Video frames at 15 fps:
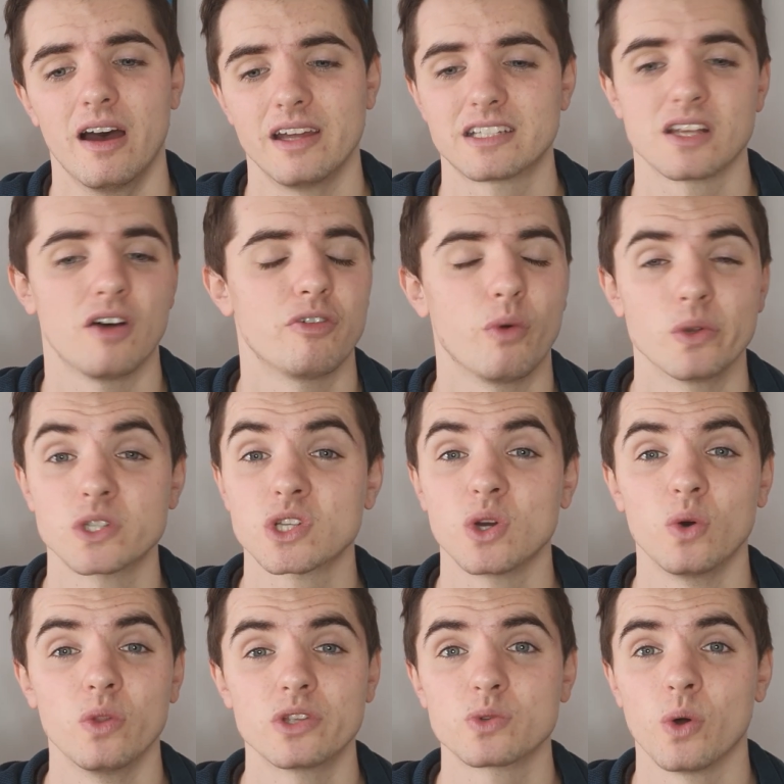Tough one to
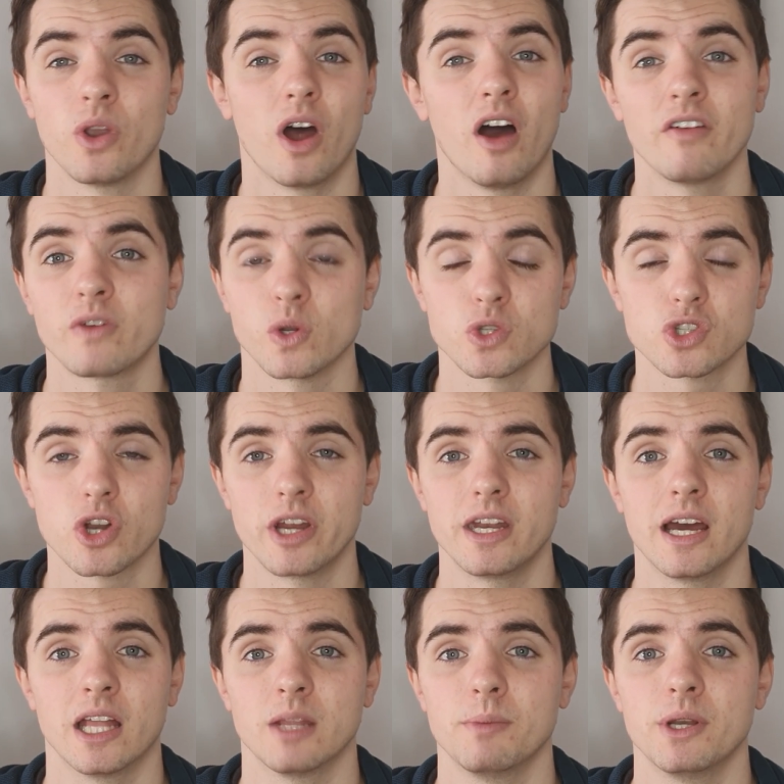call this one. I've gone straight
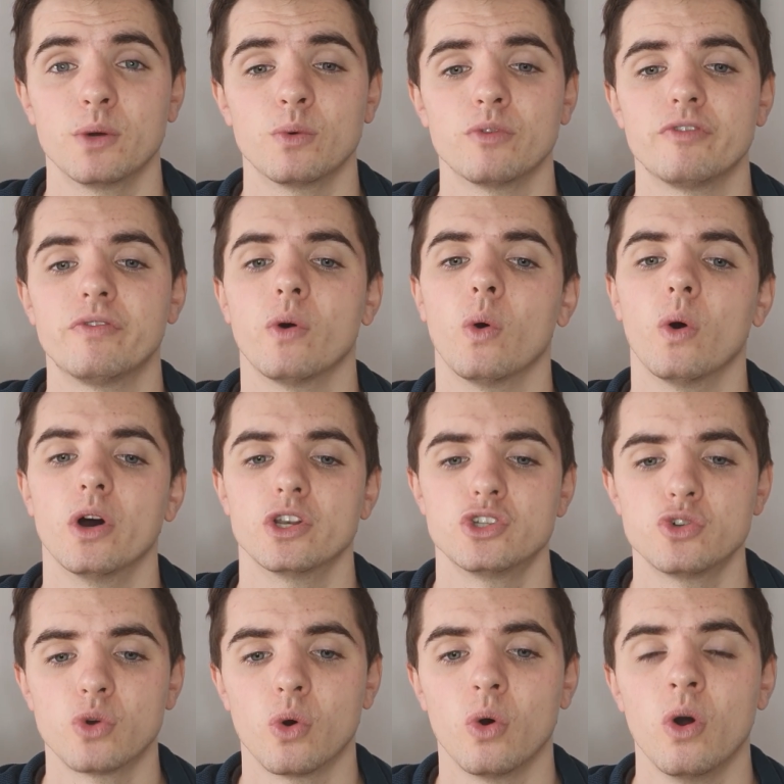down the middle for a
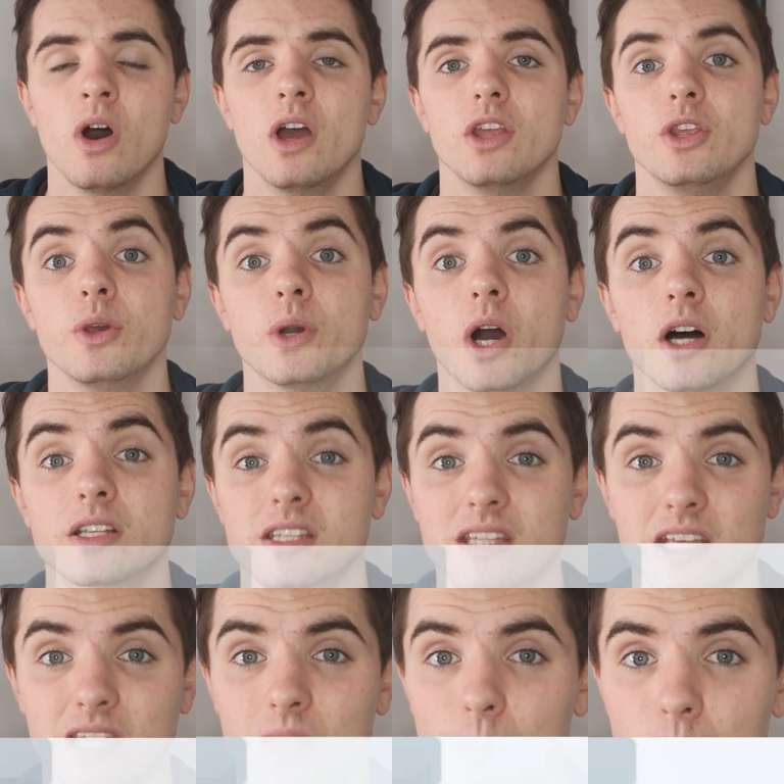draw. You guys
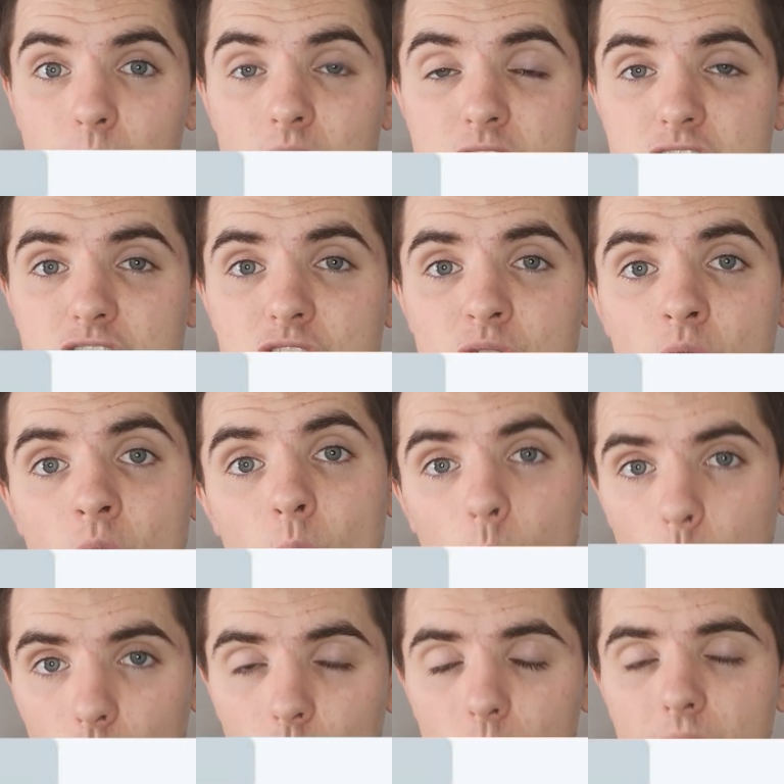think that Preston
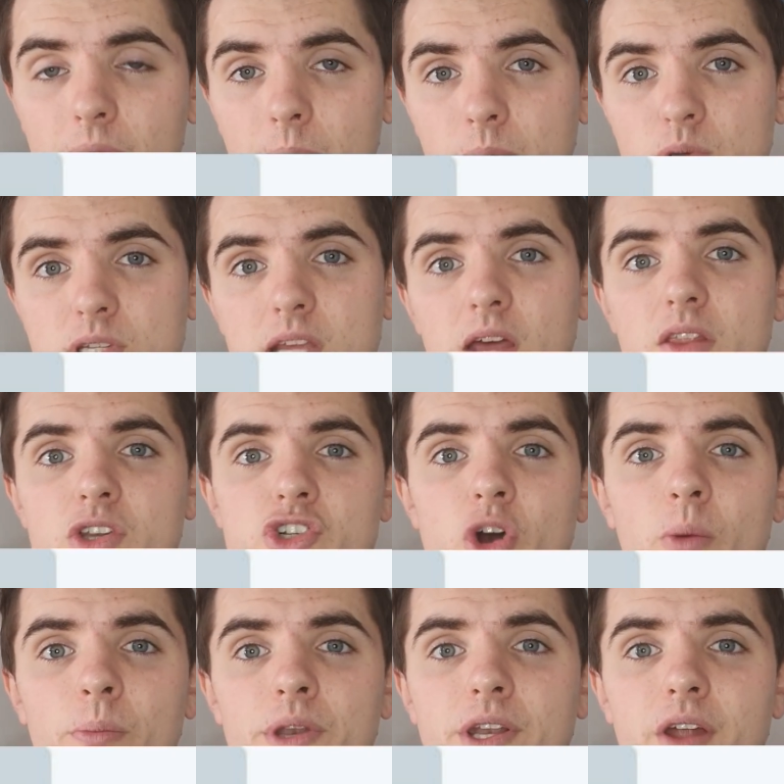will be able to get the
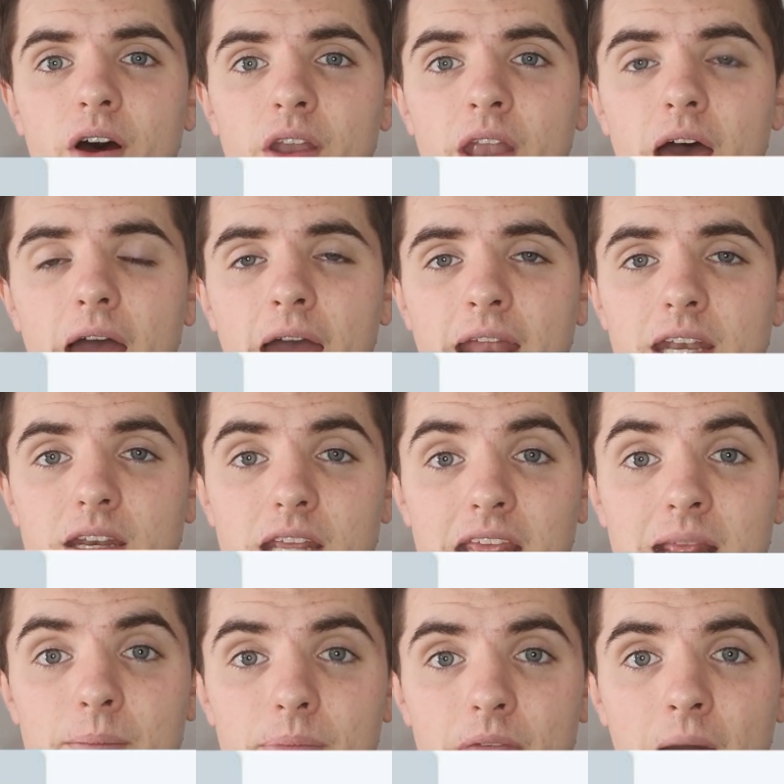job done and
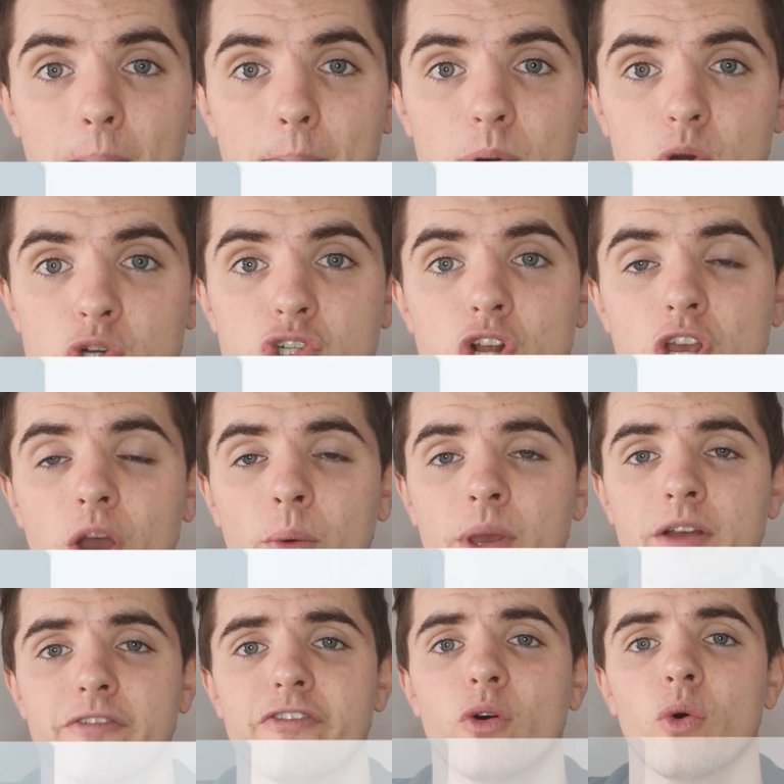keep that push
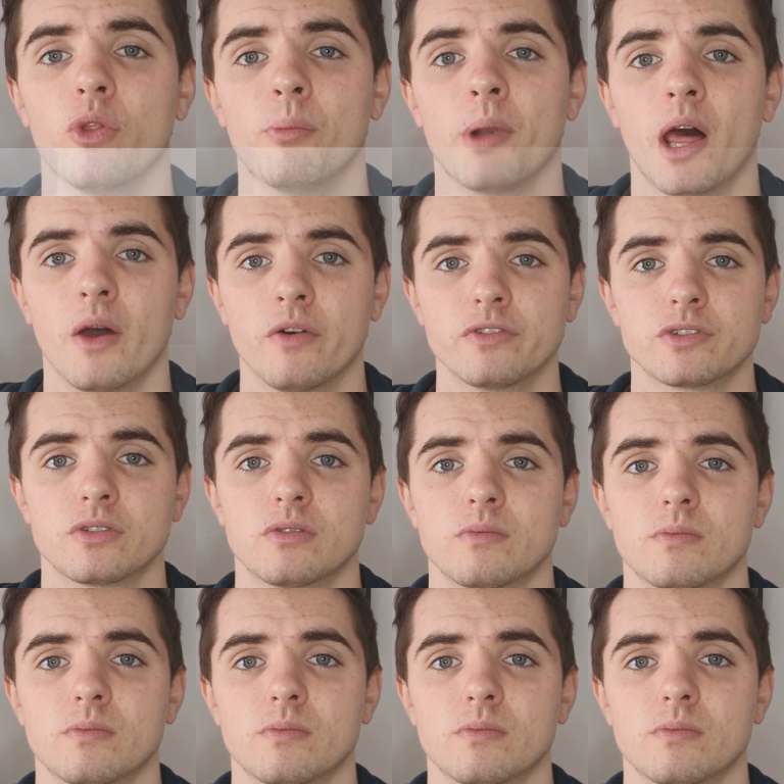going for the playoffs.